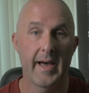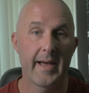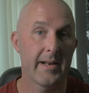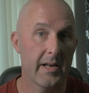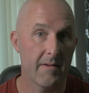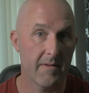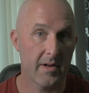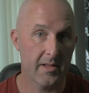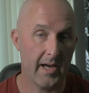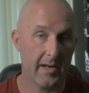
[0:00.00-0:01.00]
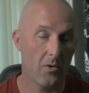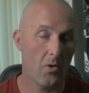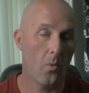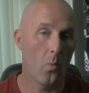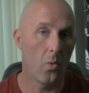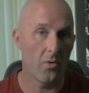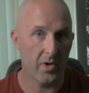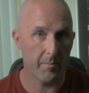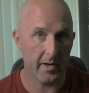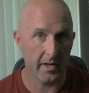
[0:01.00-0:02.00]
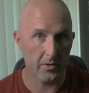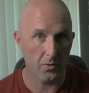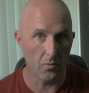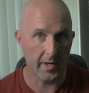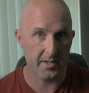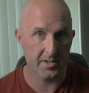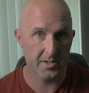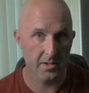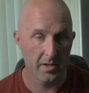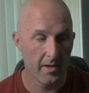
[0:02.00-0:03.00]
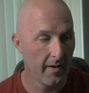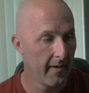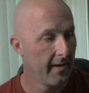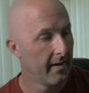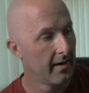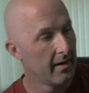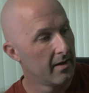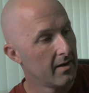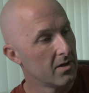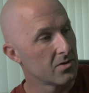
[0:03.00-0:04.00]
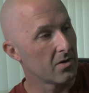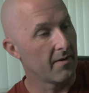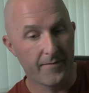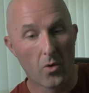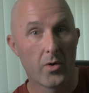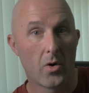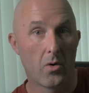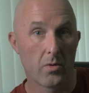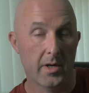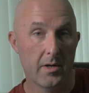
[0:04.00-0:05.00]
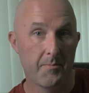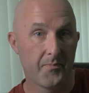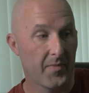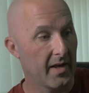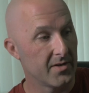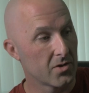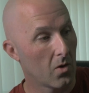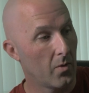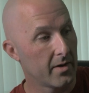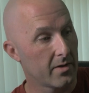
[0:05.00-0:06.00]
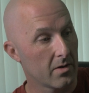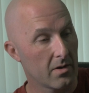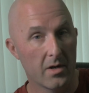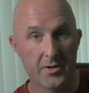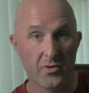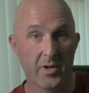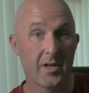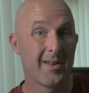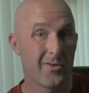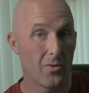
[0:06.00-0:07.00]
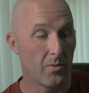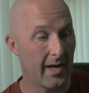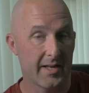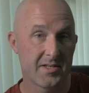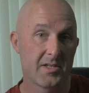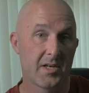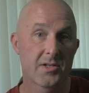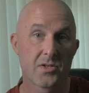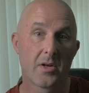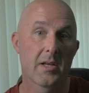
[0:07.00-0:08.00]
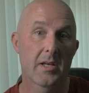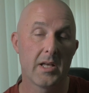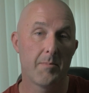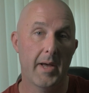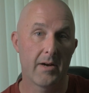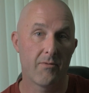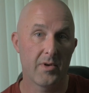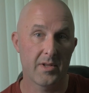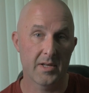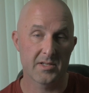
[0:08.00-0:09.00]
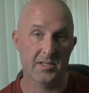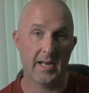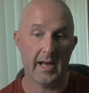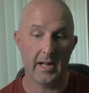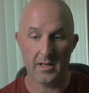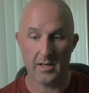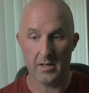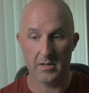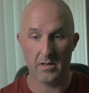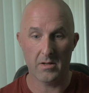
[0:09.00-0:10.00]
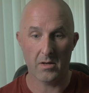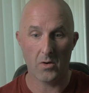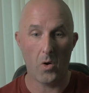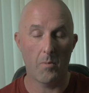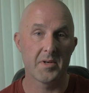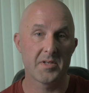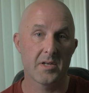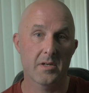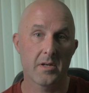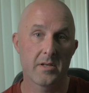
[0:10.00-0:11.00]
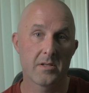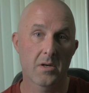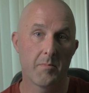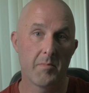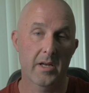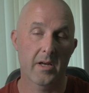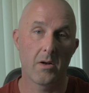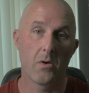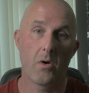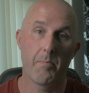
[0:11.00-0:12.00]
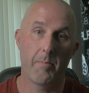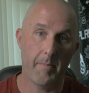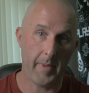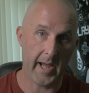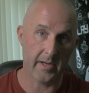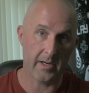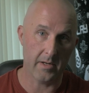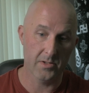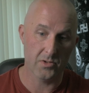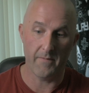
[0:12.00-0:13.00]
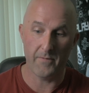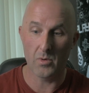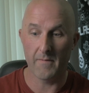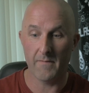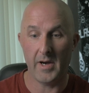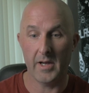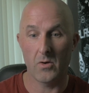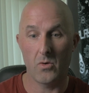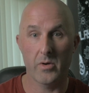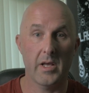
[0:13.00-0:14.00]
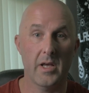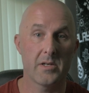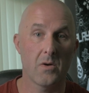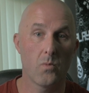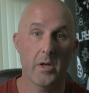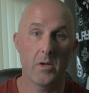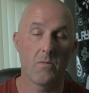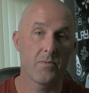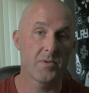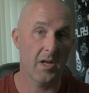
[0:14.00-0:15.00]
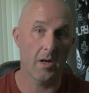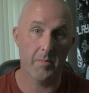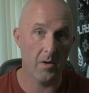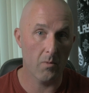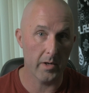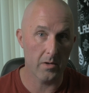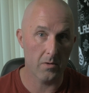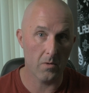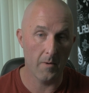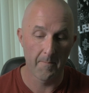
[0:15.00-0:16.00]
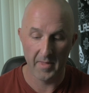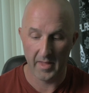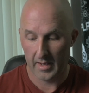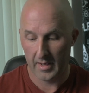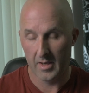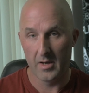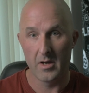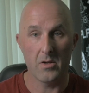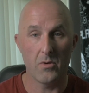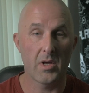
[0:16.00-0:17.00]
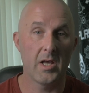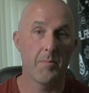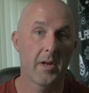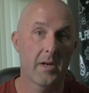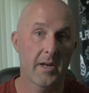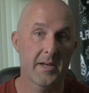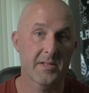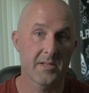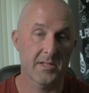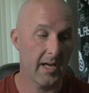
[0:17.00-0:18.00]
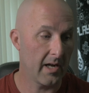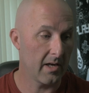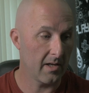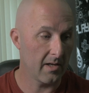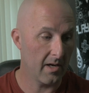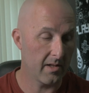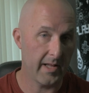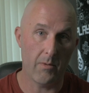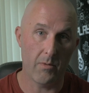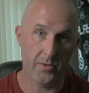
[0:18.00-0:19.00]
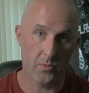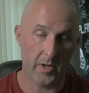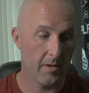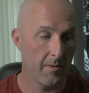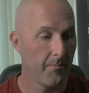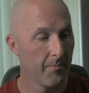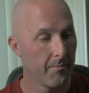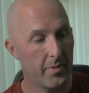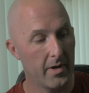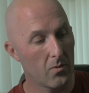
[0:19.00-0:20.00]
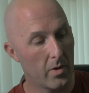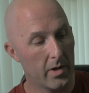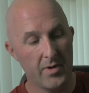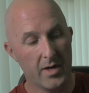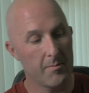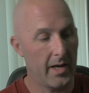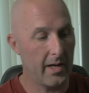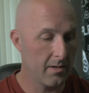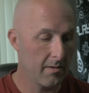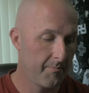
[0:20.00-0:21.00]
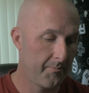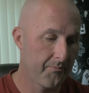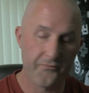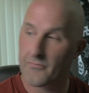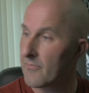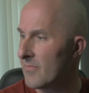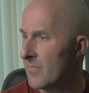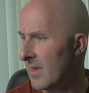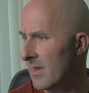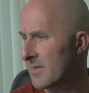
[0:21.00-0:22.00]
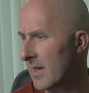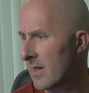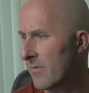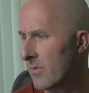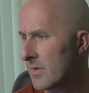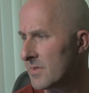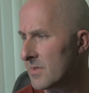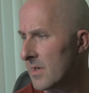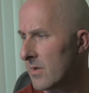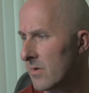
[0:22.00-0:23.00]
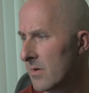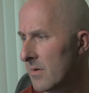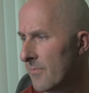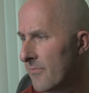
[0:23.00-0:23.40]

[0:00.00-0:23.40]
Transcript: and leave it at that and not worry about it too much. So the phone holder is going to literally do that. It's just going to keep everything steady, and the composition is going to make it a lot better. So if you can find a location where you're sitting by a window, you're keeping it nice and steady, and that will do it. But what I recommend is that, if you can see it here,